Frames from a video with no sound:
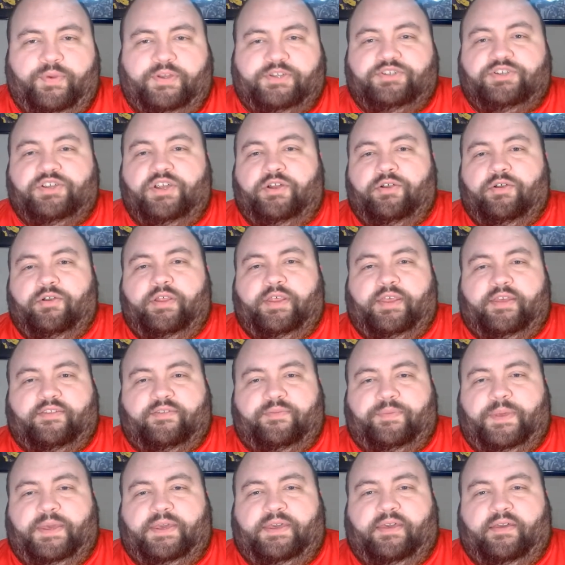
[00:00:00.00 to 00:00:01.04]
But generally
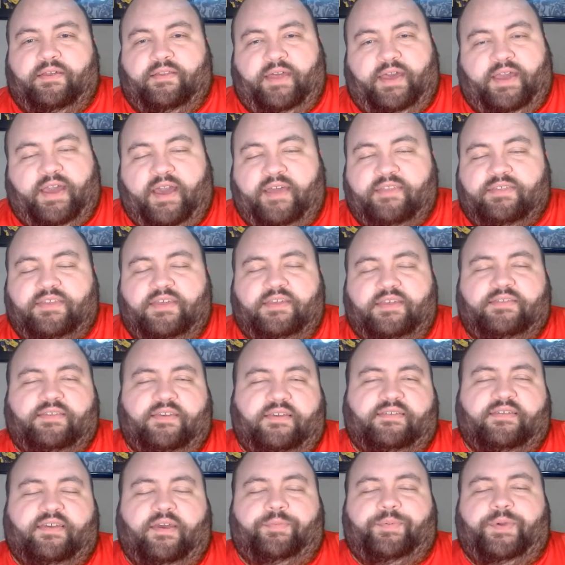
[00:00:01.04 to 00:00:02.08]
speaking, like I think
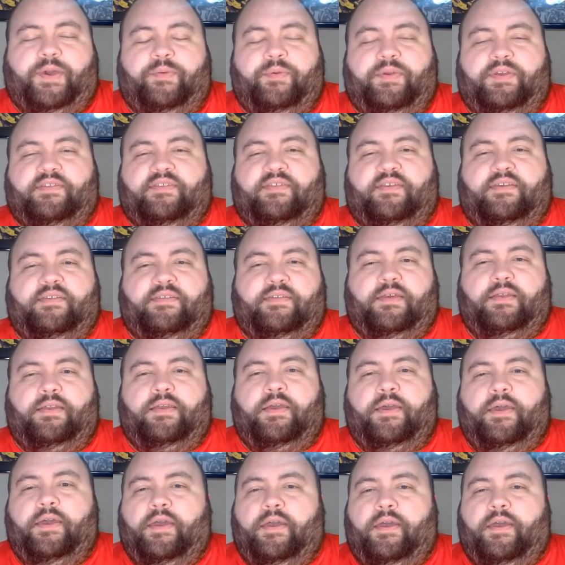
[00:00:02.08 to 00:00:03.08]
this upcoming season,